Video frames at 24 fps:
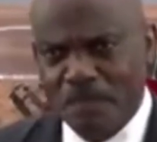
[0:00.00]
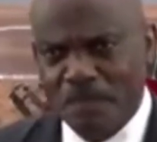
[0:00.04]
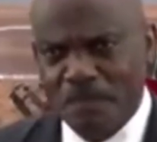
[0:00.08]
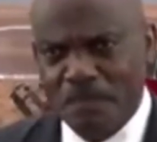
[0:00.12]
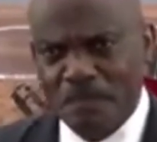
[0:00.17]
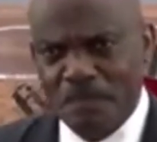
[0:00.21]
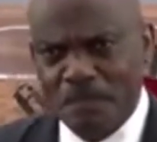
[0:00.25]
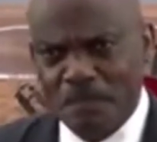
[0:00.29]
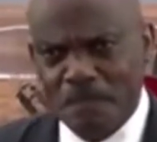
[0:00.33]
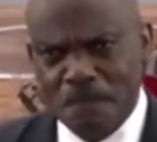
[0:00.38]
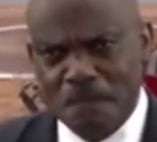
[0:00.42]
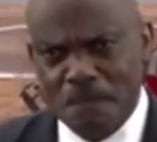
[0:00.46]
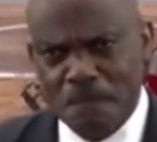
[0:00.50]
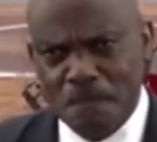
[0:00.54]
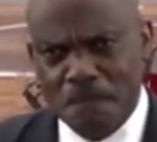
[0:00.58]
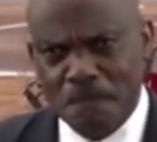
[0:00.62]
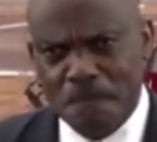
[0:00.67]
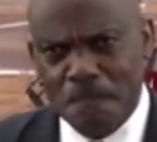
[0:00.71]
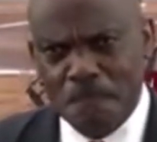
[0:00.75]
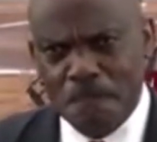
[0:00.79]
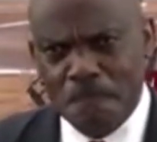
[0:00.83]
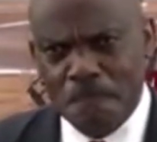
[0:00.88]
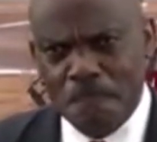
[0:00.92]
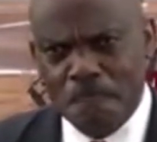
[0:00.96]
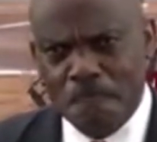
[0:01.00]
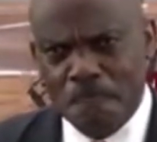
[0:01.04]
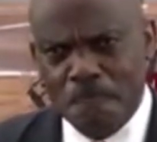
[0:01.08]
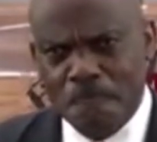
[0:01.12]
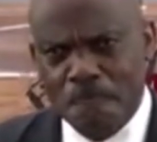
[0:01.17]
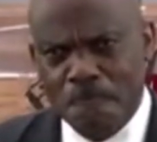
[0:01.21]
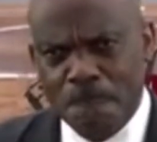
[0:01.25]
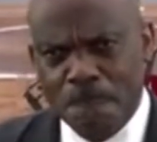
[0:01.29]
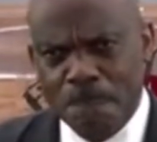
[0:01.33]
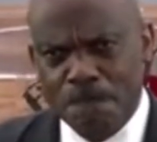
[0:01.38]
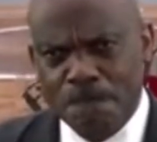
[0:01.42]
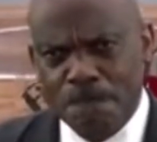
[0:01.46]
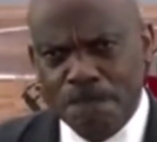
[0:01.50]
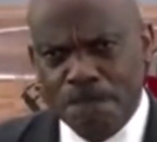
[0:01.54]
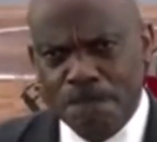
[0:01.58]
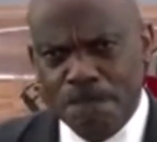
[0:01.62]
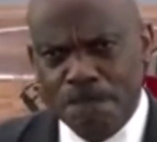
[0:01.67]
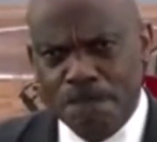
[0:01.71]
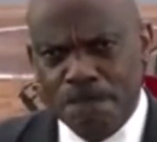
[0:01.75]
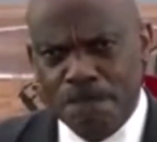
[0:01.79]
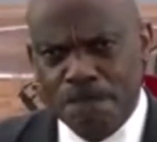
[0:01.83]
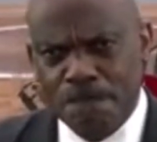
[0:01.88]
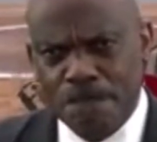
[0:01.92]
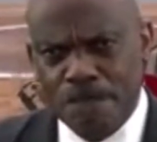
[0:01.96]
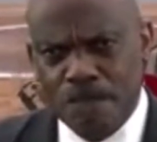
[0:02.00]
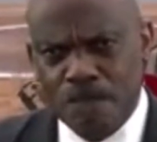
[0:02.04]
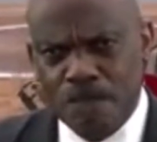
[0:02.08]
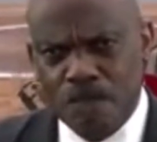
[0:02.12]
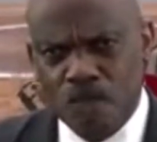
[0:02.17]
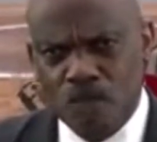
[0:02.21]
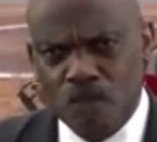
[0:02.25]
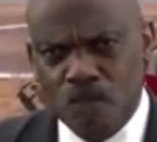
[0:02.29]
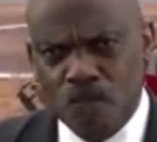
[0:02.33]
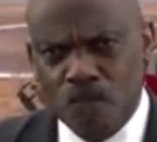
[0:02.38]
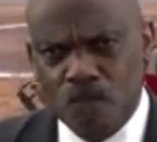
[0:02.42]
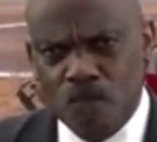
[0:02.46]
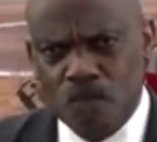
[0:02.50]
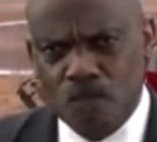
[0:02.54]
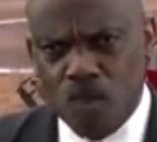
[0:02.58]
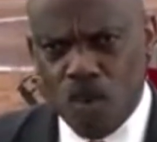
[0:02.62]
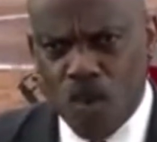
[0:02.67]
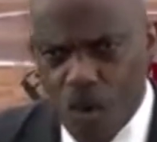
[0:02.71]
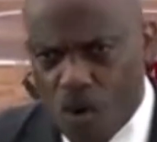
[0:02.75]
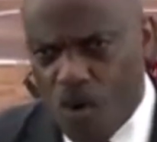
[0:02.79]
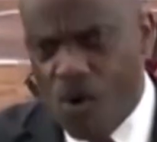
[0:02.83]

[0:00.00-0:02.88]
that, the preaching came after the communion.